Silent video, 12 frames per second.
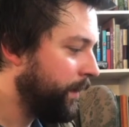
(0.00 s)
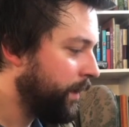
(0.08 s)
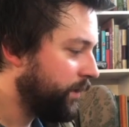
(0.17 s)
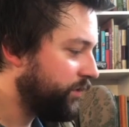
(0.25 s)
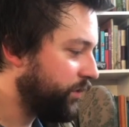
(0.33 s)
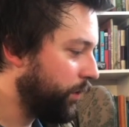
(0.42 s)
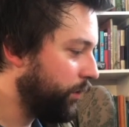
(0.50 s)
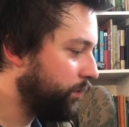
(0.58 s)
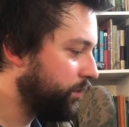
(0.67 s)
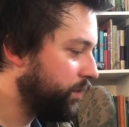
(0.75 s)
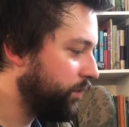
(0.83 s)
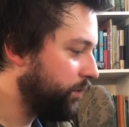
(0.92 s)
So
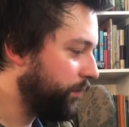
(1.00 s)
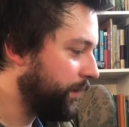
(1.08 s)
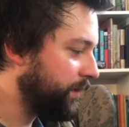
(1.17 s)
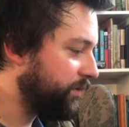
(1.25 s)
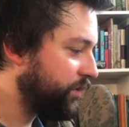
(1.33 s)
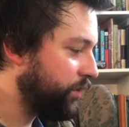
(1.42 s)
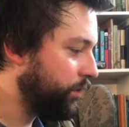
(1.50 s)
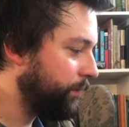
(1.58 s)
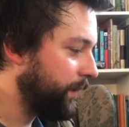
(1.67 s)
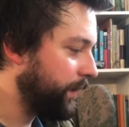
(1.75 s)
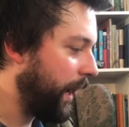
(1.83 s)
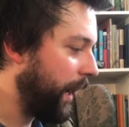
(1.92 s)
too these
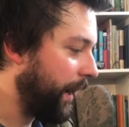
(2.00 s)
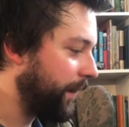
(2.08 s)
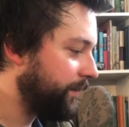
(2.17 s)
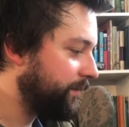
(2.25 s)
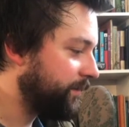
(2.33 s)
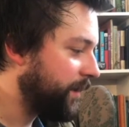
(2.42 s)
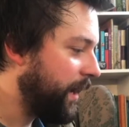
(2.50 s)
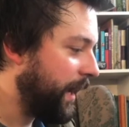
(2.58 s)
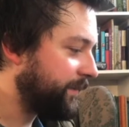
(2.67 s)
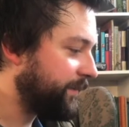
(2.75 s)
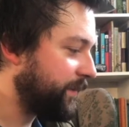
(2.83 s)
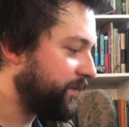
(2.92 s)
human eyes,
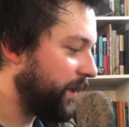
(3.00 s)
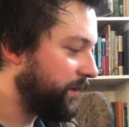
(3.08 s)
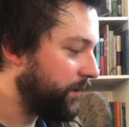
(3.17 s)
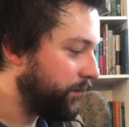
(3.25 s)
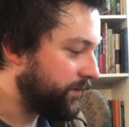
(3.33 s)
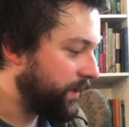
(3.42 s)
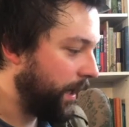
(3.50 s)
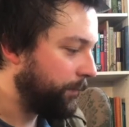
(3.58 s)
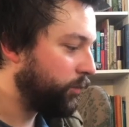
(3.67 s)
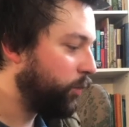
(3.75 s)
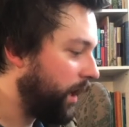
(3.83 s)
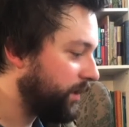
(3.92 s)
as the sentinels
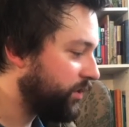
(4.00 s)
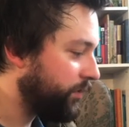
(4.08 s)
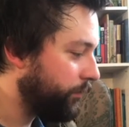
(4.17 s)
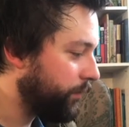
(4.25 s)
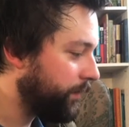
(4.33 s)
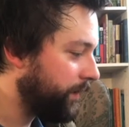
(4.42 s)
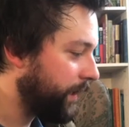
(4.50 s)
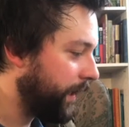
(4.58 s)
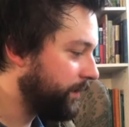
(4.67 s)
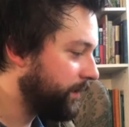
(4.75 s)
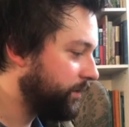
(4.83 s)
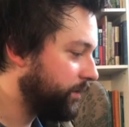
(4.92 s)
kept watch through the
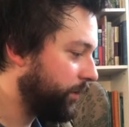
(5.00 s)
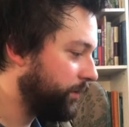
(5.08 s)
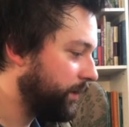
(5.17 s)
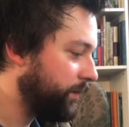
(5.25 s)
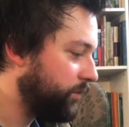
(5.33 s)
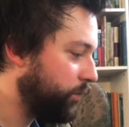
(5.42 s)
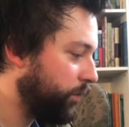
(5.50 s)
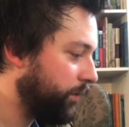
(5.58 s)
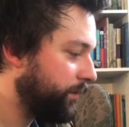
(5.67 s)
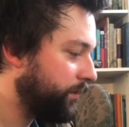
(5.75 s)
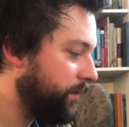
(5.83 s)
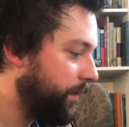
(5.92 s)
night, turning
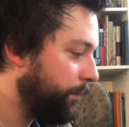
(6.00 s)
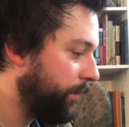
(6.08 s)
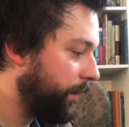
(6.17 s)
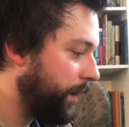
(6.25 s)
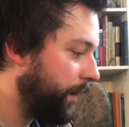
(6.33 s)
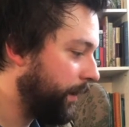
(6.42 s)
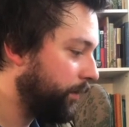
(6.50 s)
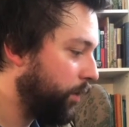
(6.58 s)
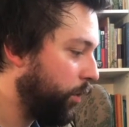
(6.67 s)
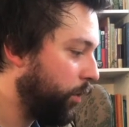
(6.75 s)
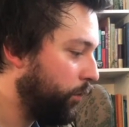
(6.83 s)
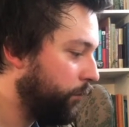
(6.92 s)
toward the plain
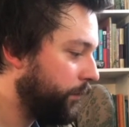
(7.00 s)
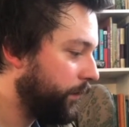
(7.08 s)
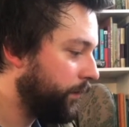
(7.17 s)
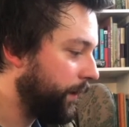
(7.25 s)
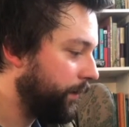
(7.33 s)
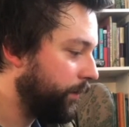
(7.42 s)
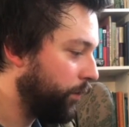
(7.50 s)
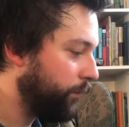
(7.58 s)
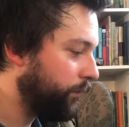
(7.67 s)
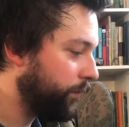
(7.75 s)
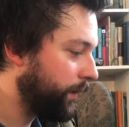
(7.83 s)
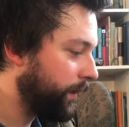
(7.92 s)
over and
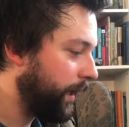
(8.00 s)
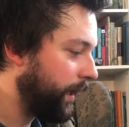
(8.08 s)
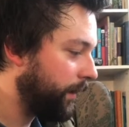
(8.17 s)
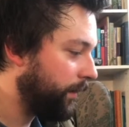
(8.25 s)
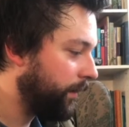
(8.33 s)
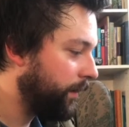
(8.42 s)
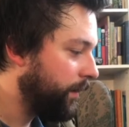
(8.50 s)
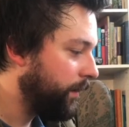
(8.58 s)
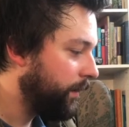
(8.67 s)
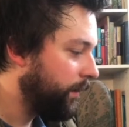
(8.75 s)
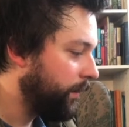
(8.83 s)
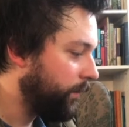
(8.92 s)
over again,
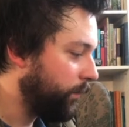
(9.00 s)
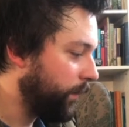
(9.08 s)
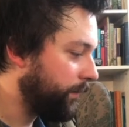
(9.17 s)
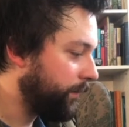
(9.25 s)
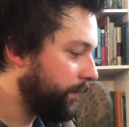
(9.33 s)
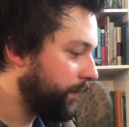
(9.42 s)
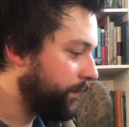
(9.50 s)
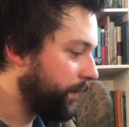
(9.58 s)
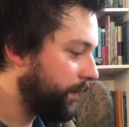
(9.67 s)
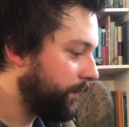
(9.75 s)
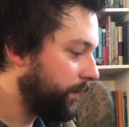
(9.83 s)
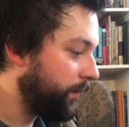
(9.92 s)
whether they
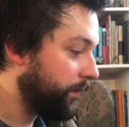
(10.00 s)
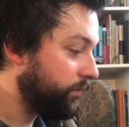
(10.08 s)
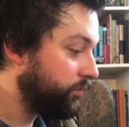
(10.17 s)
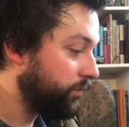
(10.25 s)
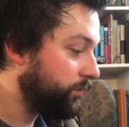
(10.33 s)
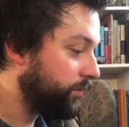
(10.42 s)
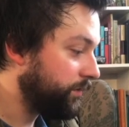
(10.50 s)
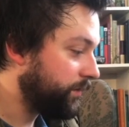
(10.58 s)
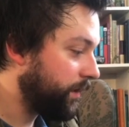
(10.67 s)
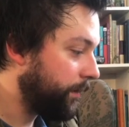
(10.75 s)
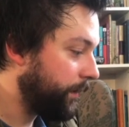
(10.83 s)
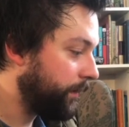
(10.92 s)
thought they heard Trojans coming.